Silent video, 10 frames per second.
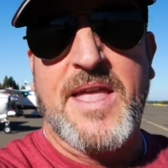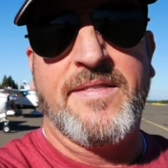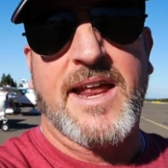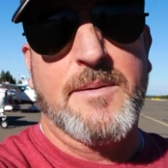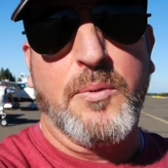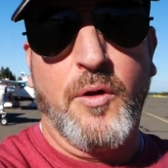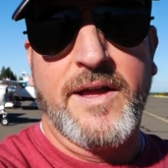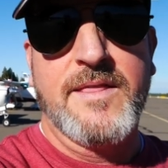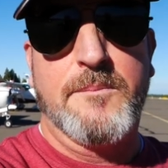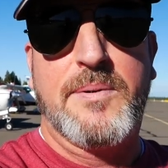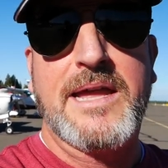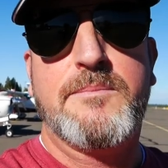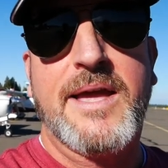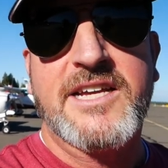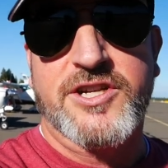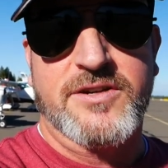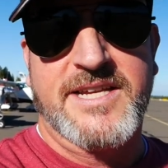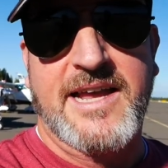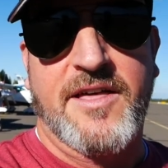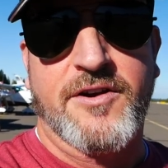and that I'm pulling the big picture
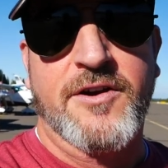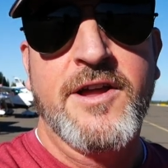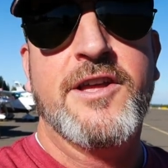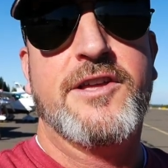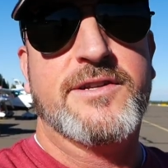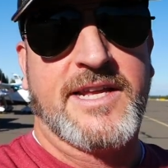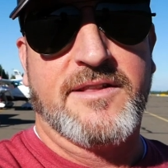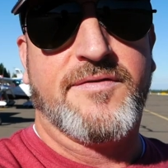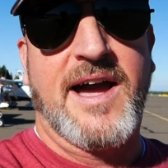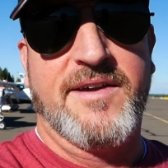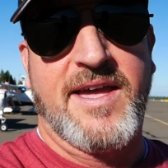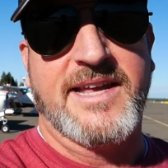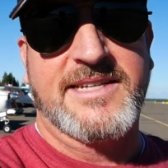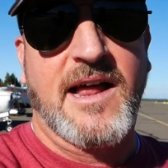together using the five A's.